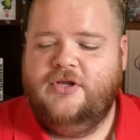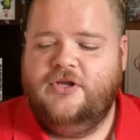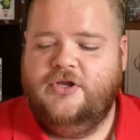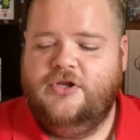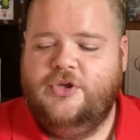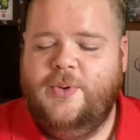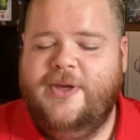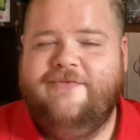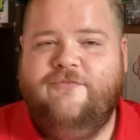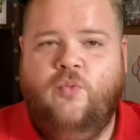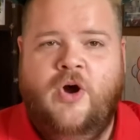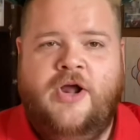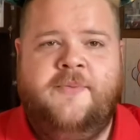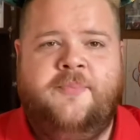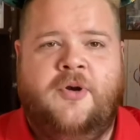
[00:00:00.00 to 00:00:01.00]
you have
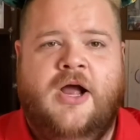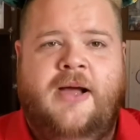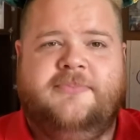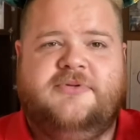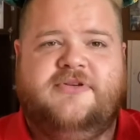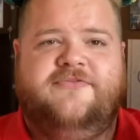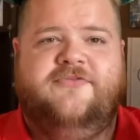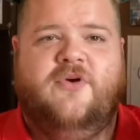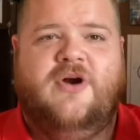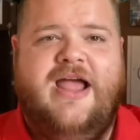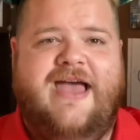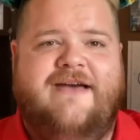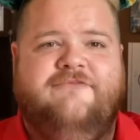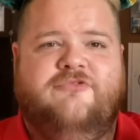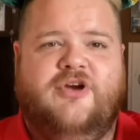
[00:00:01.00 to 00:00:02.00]
one prompt for
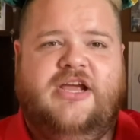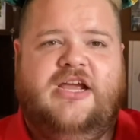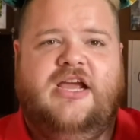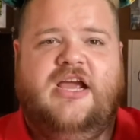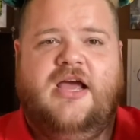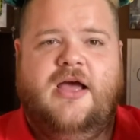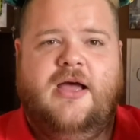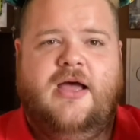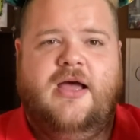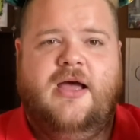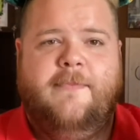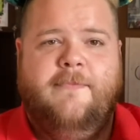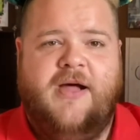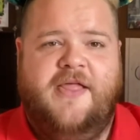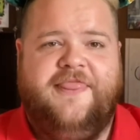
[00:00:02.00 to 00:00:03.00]
every
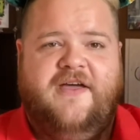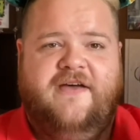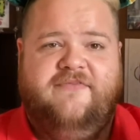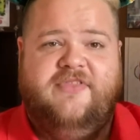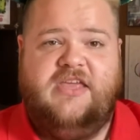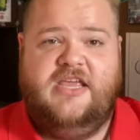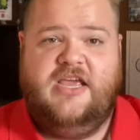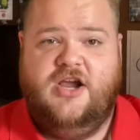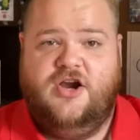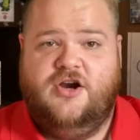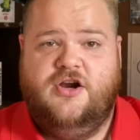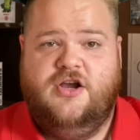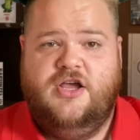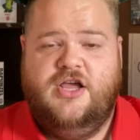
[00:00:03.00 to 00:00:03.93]
month of the year.